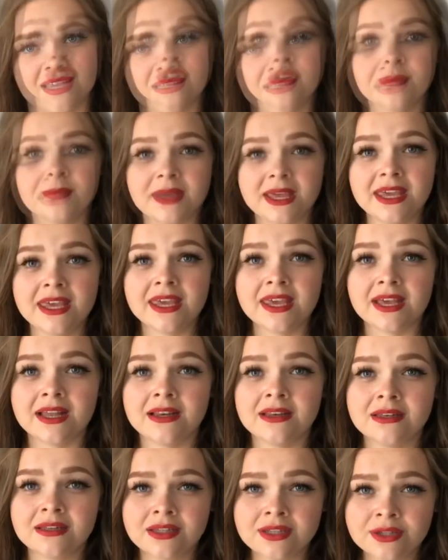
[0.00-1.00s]
To make it a
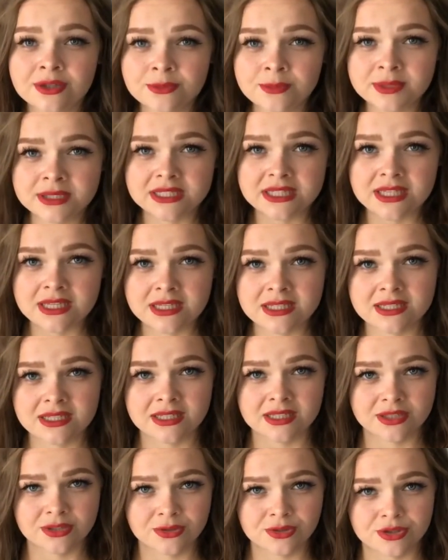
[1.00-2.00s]
little bit
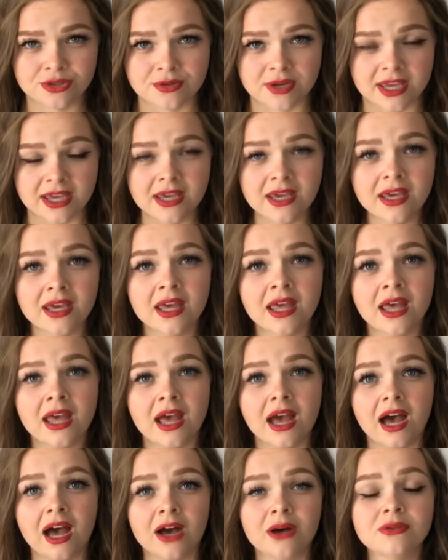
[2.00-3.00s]
easier to drink,
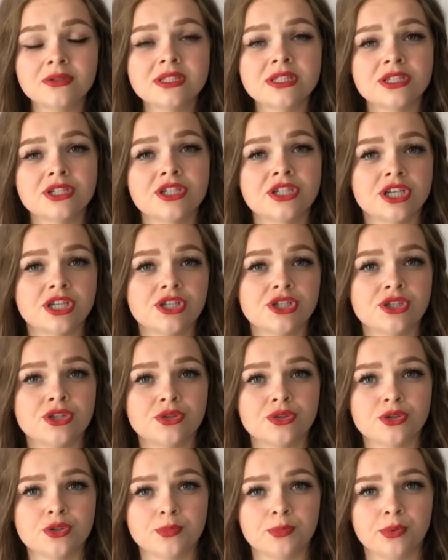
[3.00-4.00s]
I would suggest you
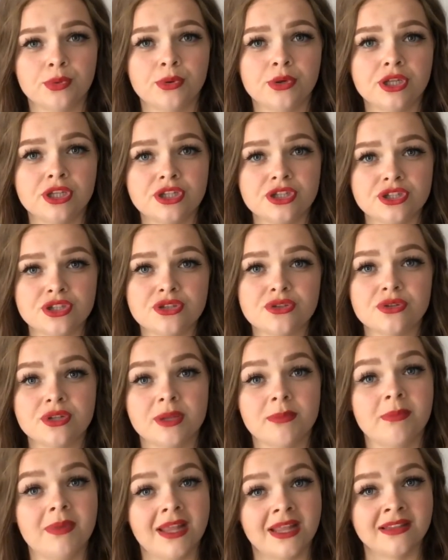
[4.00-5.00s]
to put it into the
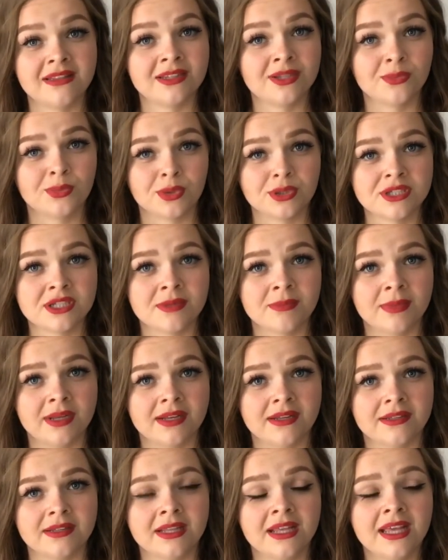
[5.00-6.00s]
blended
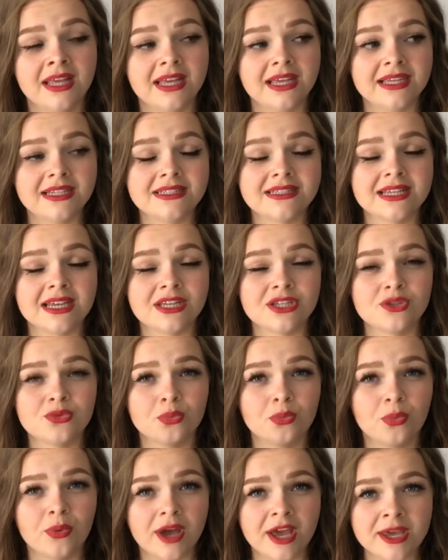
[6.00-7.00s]
watermelon. It tastes
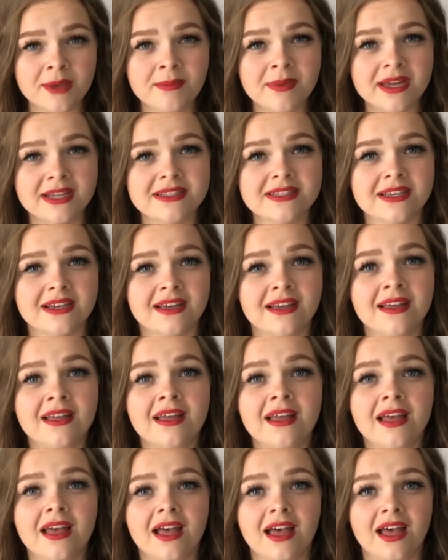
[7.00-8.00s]
way better,
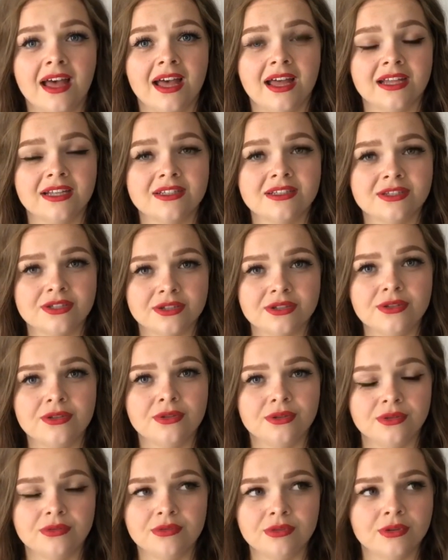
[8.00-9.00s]
and
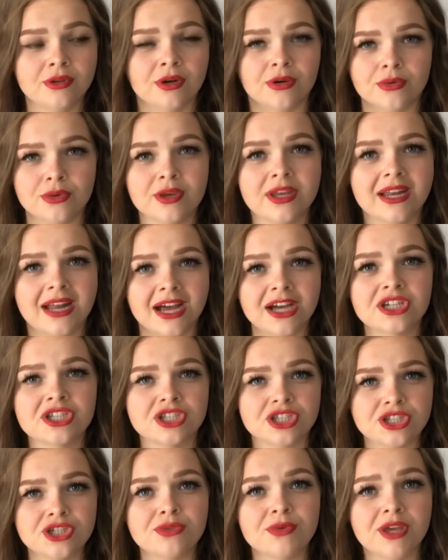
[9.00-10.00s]
you know, you can
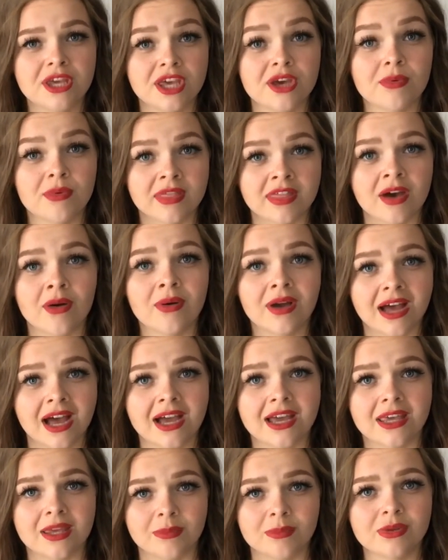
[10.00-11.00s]
actually drink it without
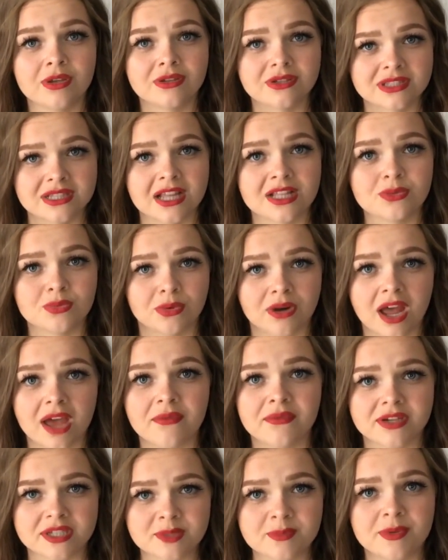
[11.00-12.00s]
gagging, because that's what
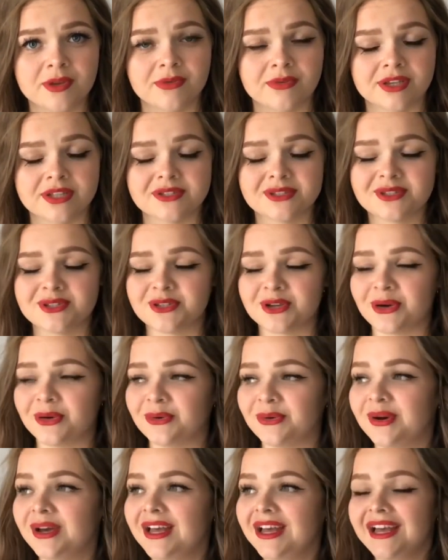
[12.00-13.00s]
I've experienced.
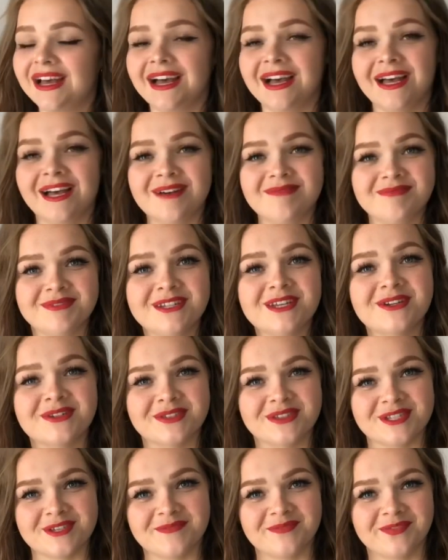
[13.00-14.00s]
So little
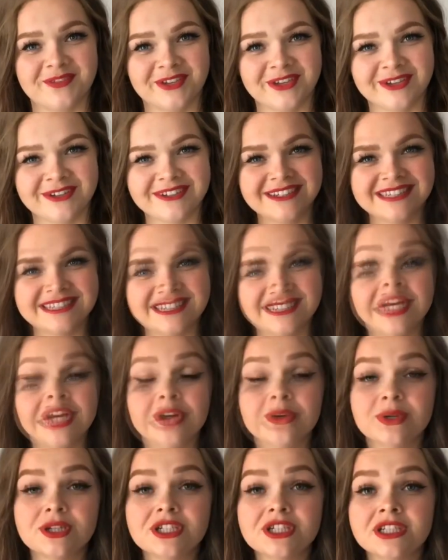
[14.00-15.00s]
tip for you.
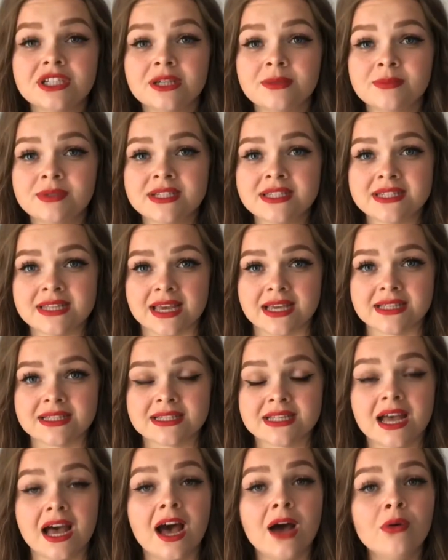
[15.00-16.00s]
Question number 6.
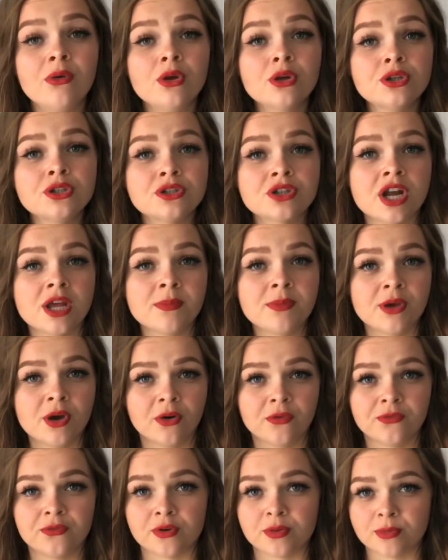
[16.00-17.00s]
How long should I be
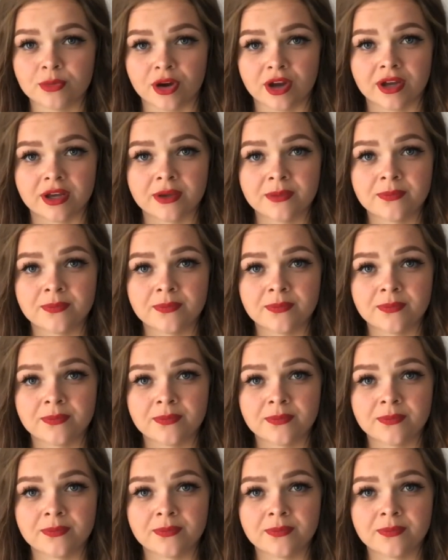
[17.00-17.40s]
off from work?